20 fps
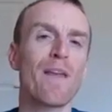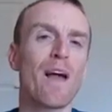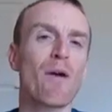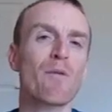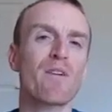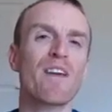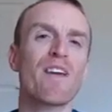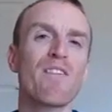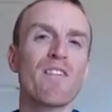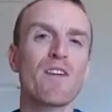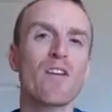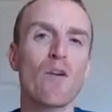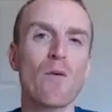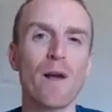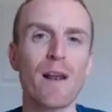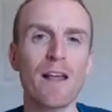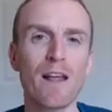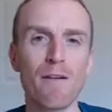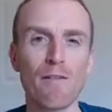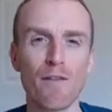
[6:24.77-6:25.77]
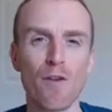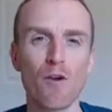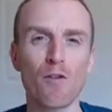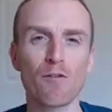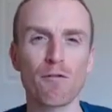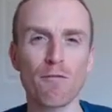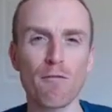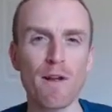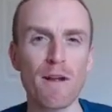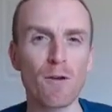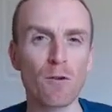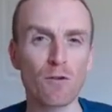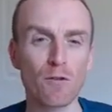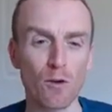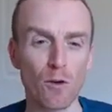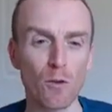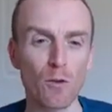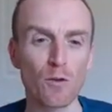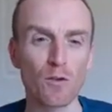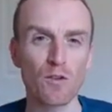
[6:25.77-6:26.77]
without giving you any of those real
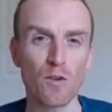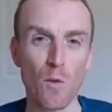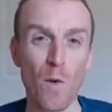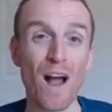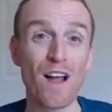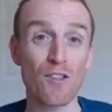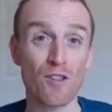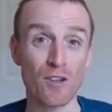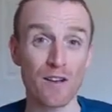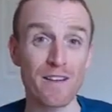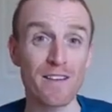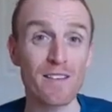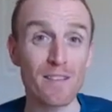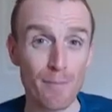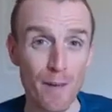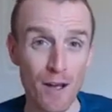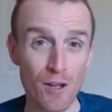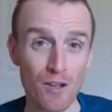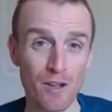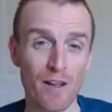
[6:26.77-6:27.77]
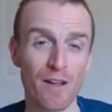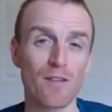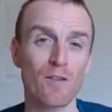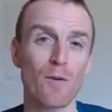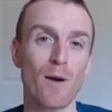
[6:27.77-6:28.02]
tools to actually smash it,